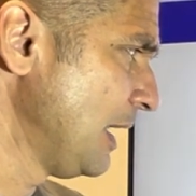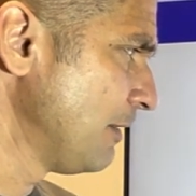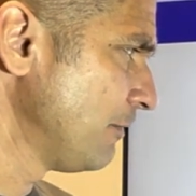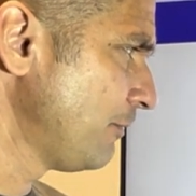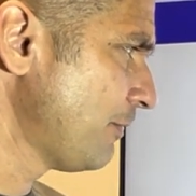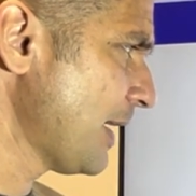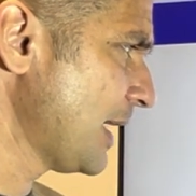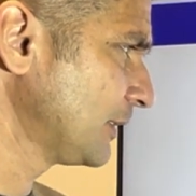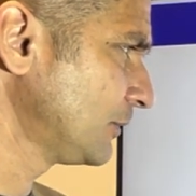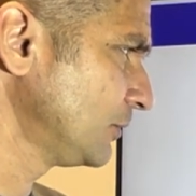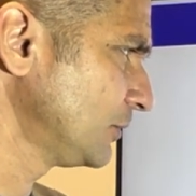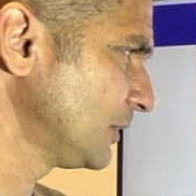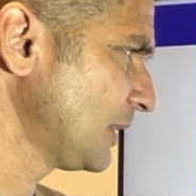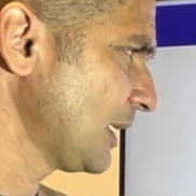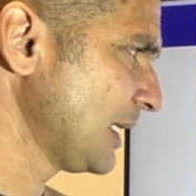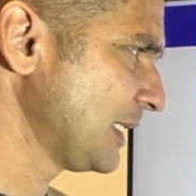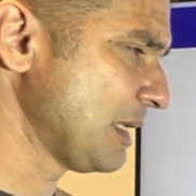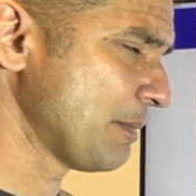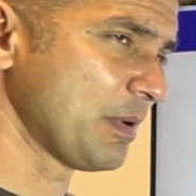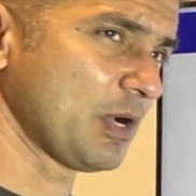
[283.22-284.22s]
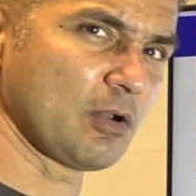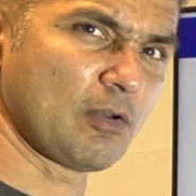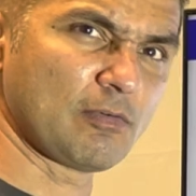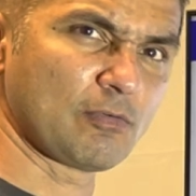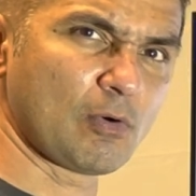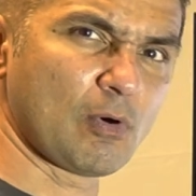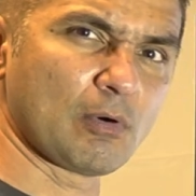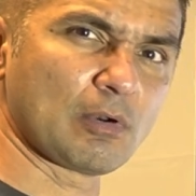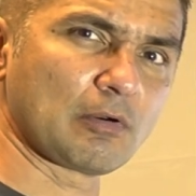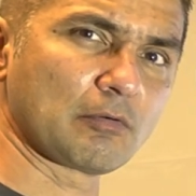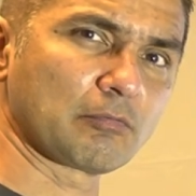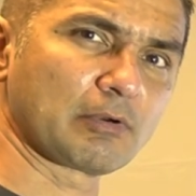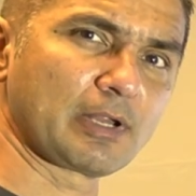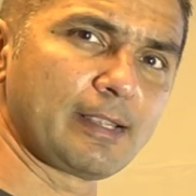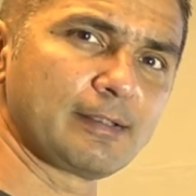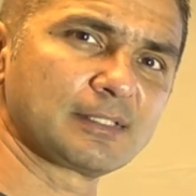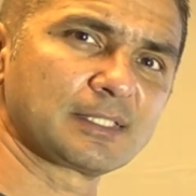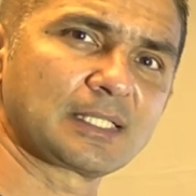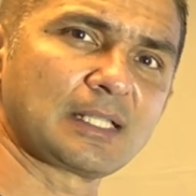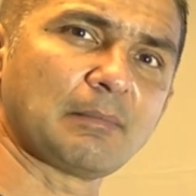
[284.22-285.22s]
factors like the amount of coral
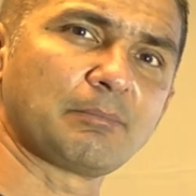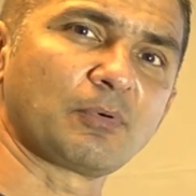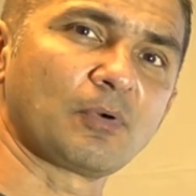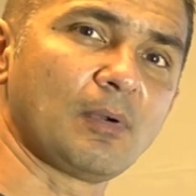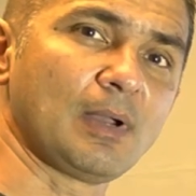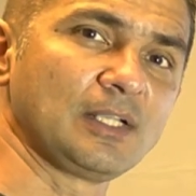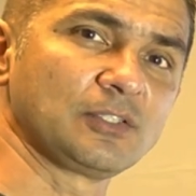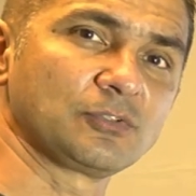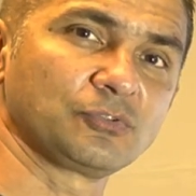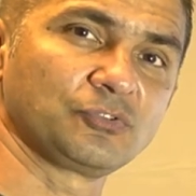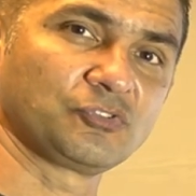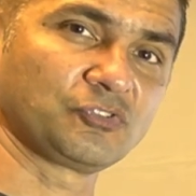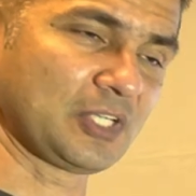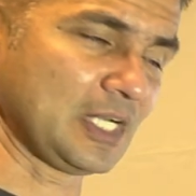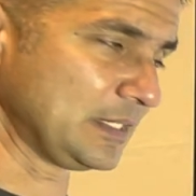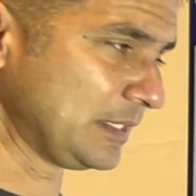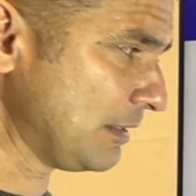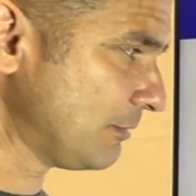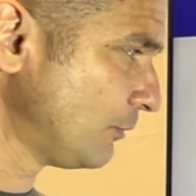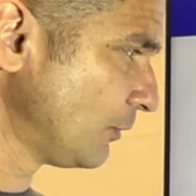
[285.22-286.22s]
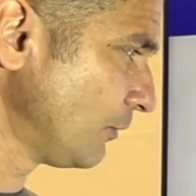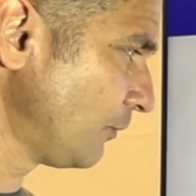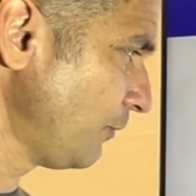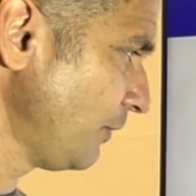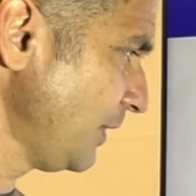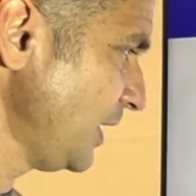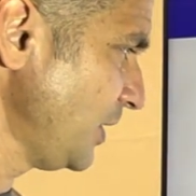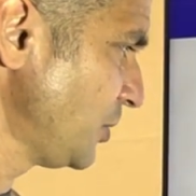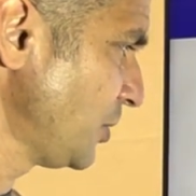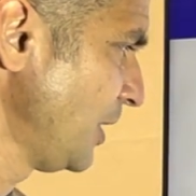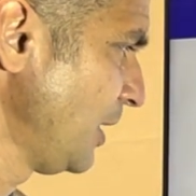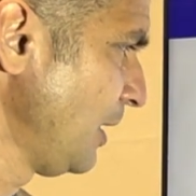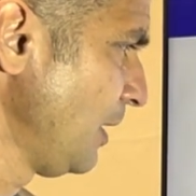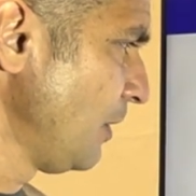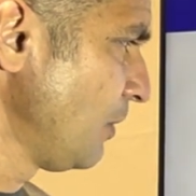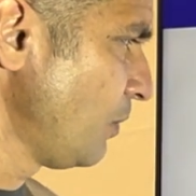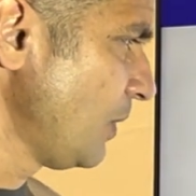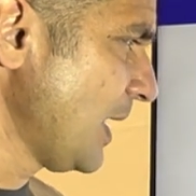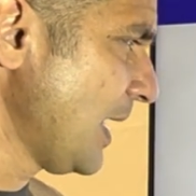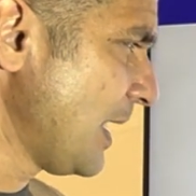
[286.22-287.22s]
reefs that provide substrata for fish.
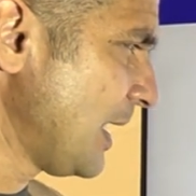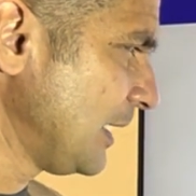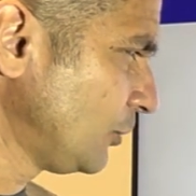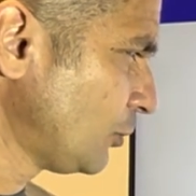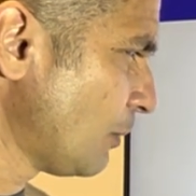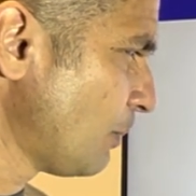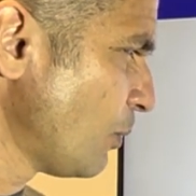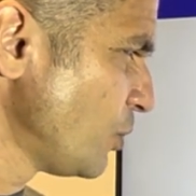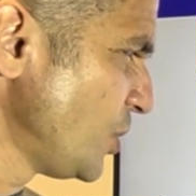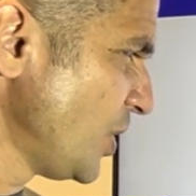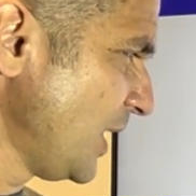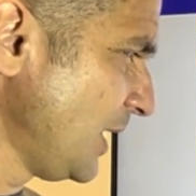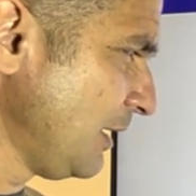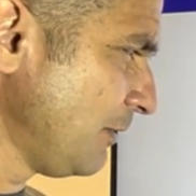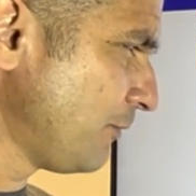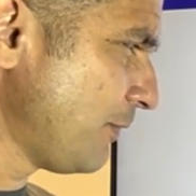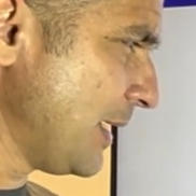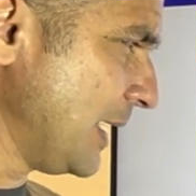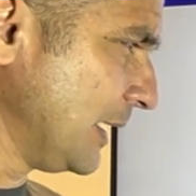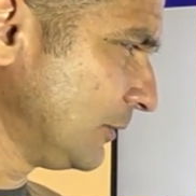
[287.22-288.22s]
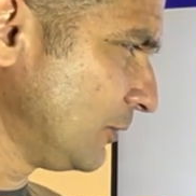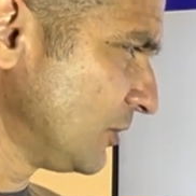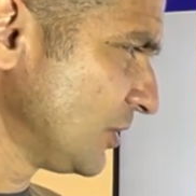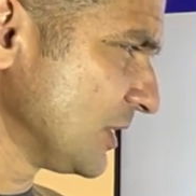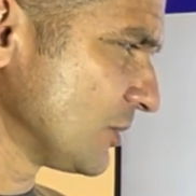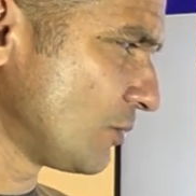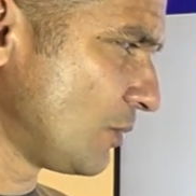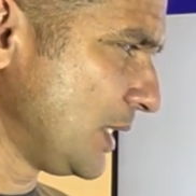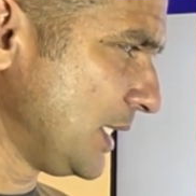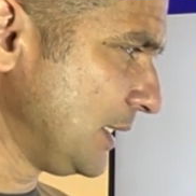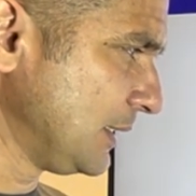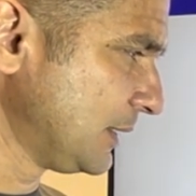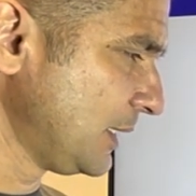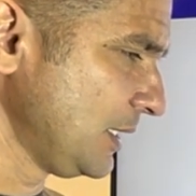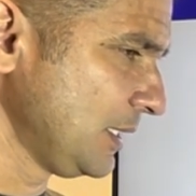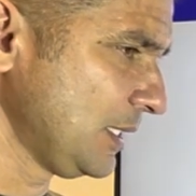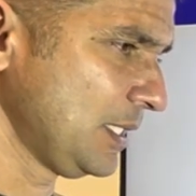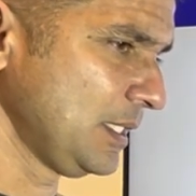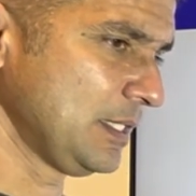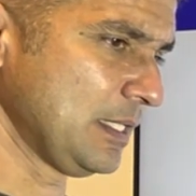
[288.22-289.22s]
We had anthropogenic factors as well,
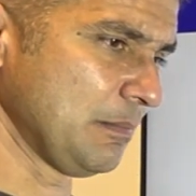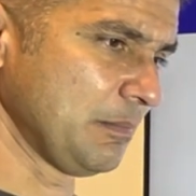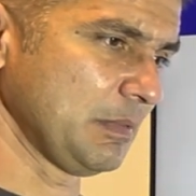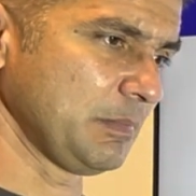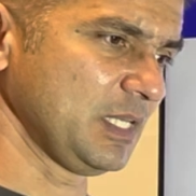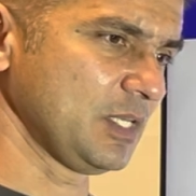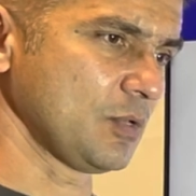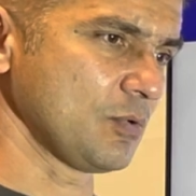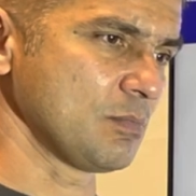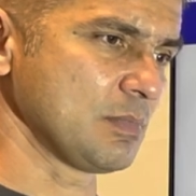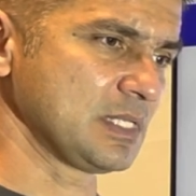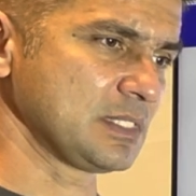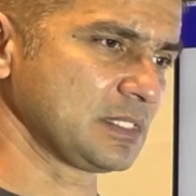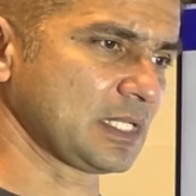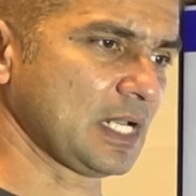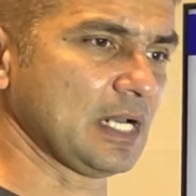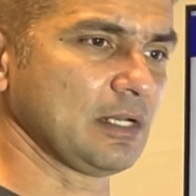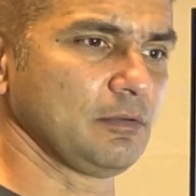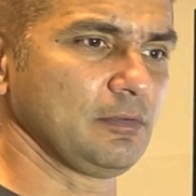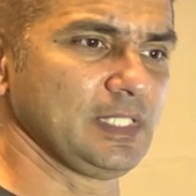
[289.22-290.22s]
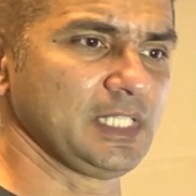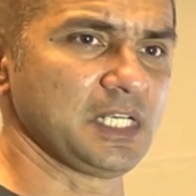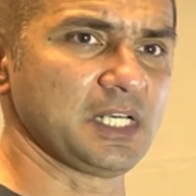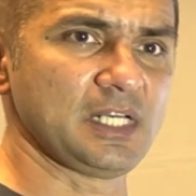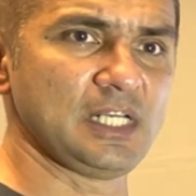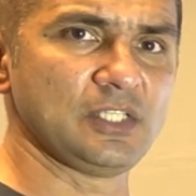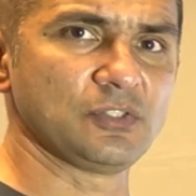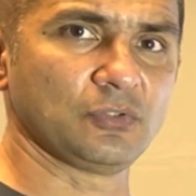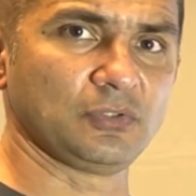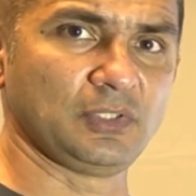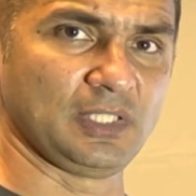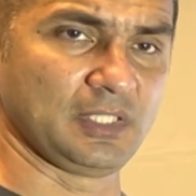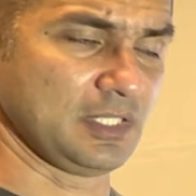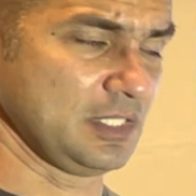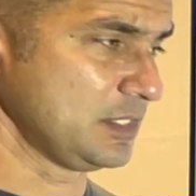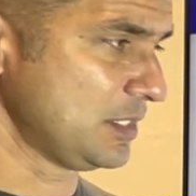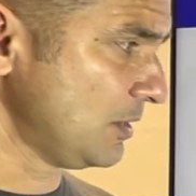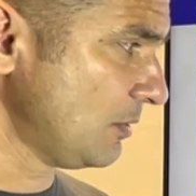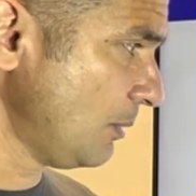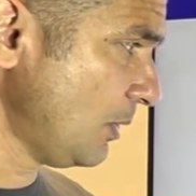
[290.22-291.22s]
thinking that maybe humans can increase or
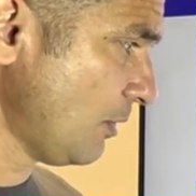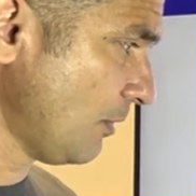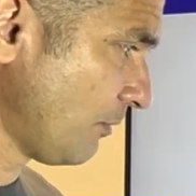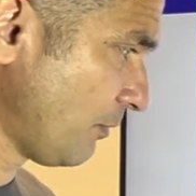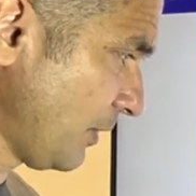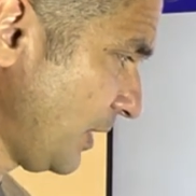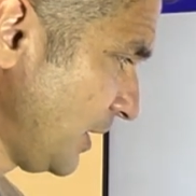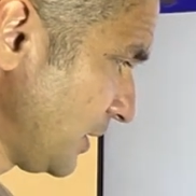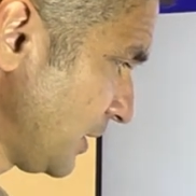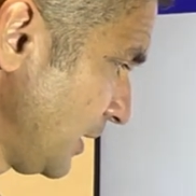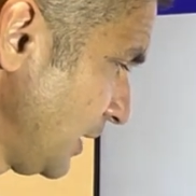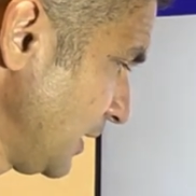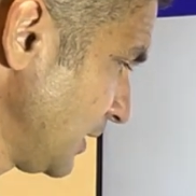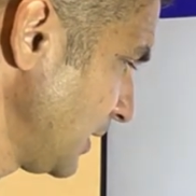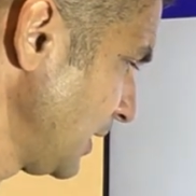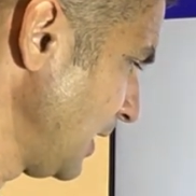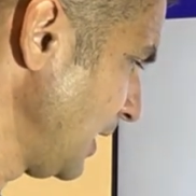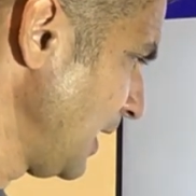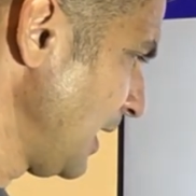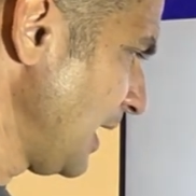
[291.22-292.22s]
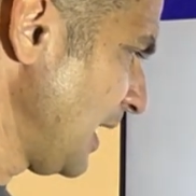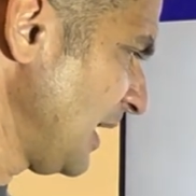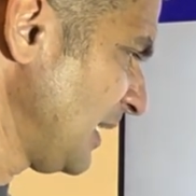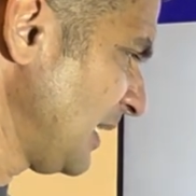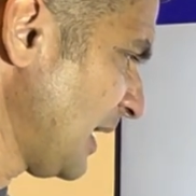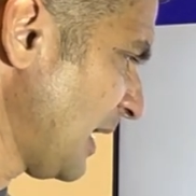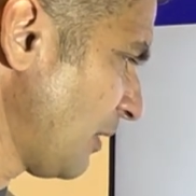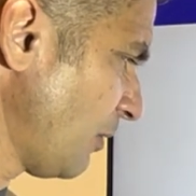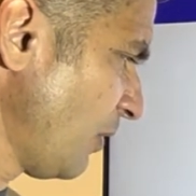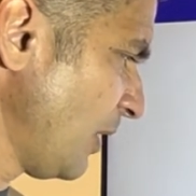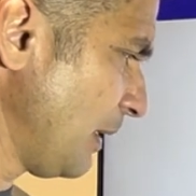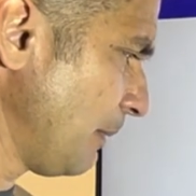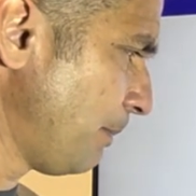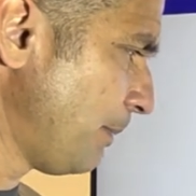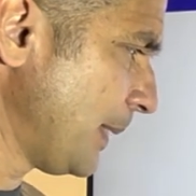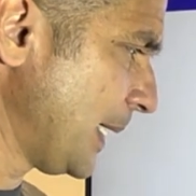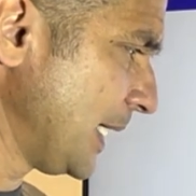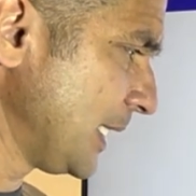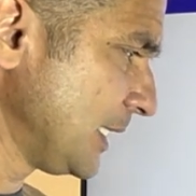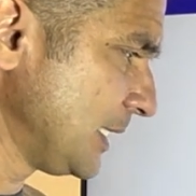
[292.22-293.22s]
decrease the number of richness. And there are other
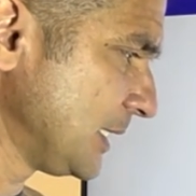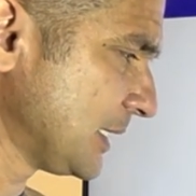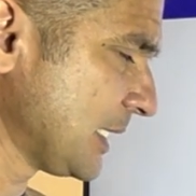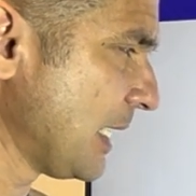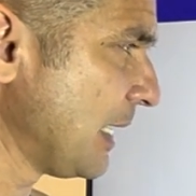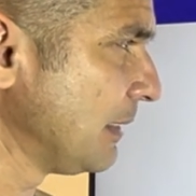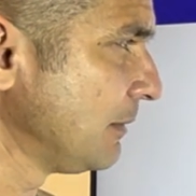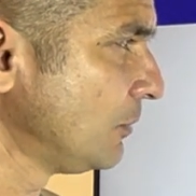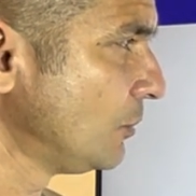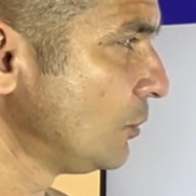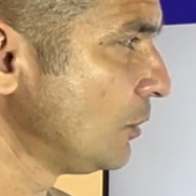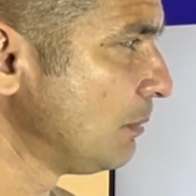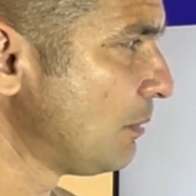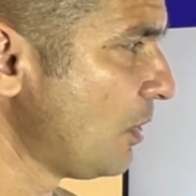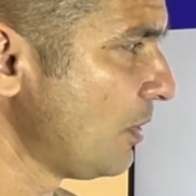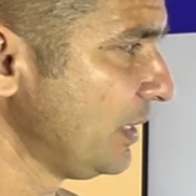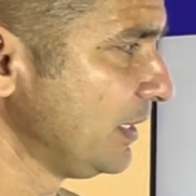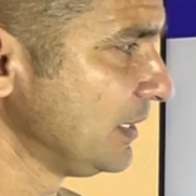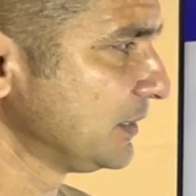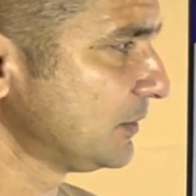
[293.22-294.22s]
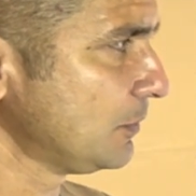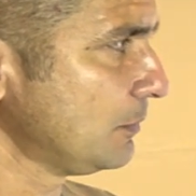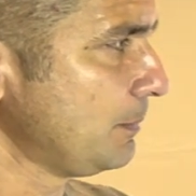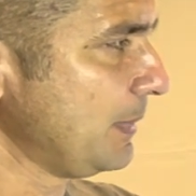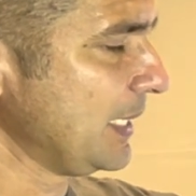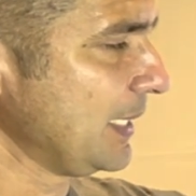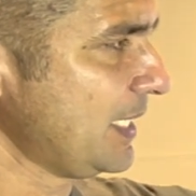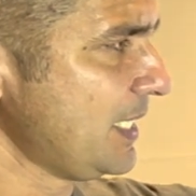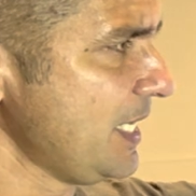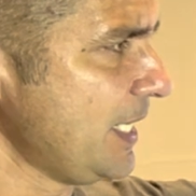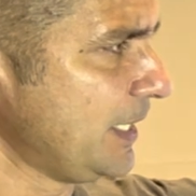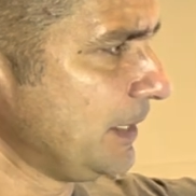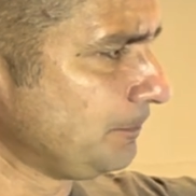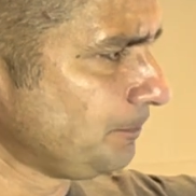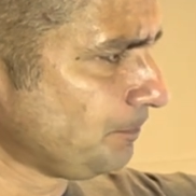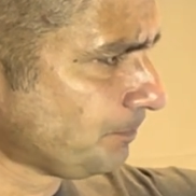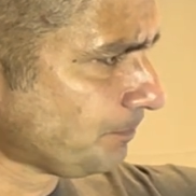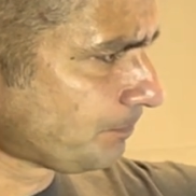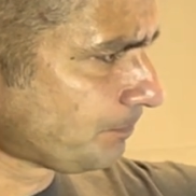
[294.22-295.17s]
patterns and null models. So back here,